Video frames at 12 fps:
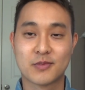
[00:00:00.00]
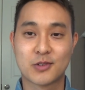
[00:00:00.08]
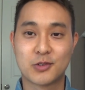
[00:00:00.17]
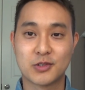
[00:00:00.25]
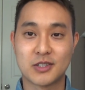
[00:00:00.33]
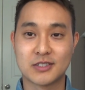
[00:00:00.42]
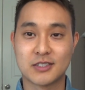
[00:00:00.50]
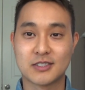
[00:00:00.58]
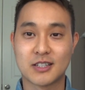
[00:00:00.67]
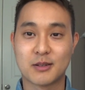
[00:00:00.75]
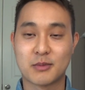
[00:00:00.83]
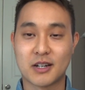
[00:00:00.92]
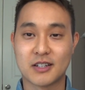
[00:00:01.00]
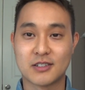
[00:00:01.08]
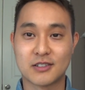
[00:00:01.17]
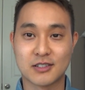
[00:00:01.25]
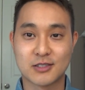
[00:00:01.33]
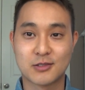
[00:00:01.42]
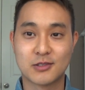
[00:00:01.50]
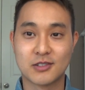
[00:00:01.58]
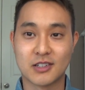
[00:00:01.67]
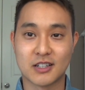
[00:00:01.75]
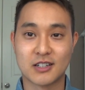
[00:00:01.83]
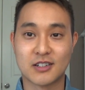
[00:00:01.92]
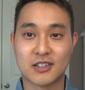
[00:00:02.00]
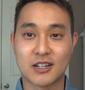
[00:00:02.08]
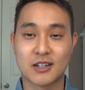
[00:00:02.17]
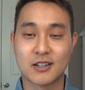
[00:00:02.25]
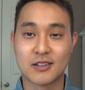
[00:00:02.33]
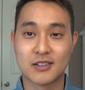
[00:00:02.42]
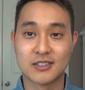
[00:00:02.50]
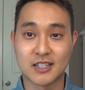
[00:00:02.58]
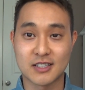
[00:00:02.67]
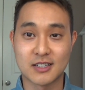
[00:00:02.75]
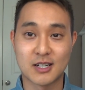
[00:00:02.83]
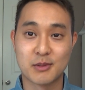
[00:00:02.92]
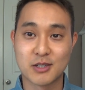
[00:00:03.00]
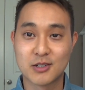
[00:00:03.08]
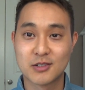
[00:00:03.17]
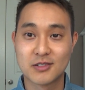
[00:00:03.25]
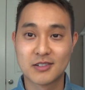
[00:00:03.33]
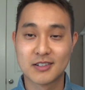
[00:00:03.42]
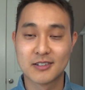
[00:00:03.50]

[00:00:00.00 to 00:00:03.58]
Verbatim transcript: cool things you said about it during school, like none of that is actually coming true.